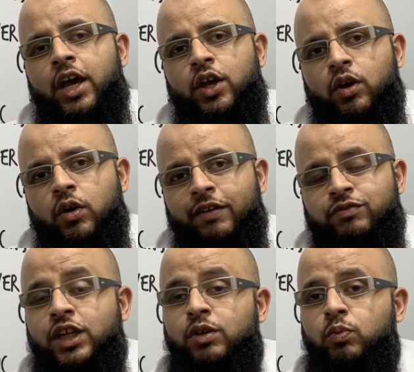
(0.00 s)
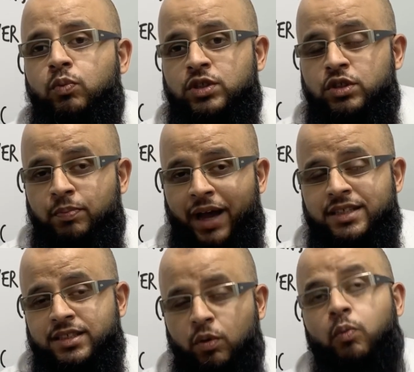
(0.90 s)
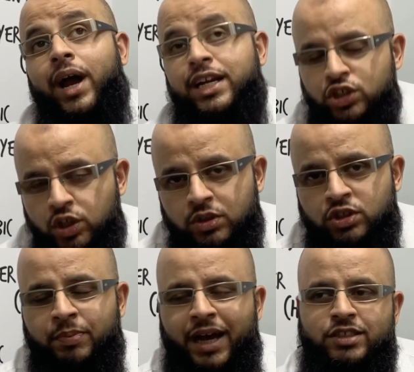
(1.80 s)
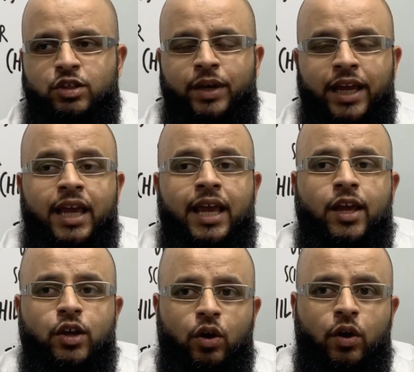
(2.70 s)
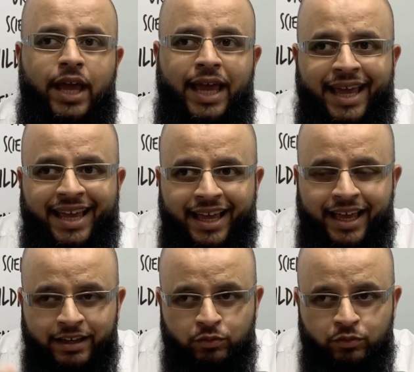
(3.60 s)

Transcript: you know if she was to pass away when she was to pass away you know eh,